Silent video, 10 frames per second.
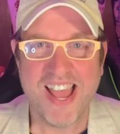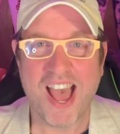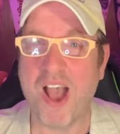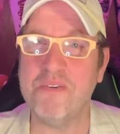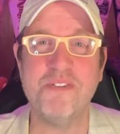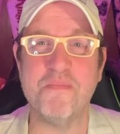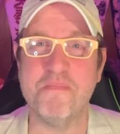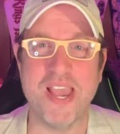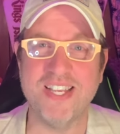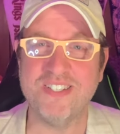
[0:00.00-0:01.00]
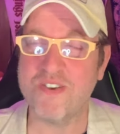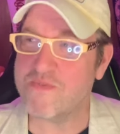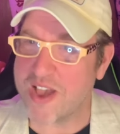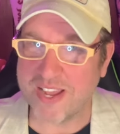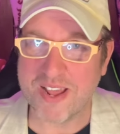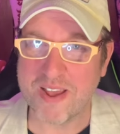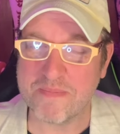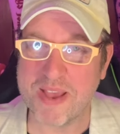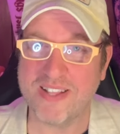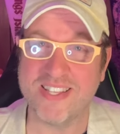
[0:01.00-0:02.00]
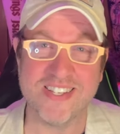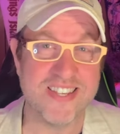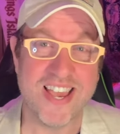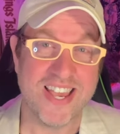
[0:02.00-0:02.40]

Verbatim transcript: I was amazed to find out about this.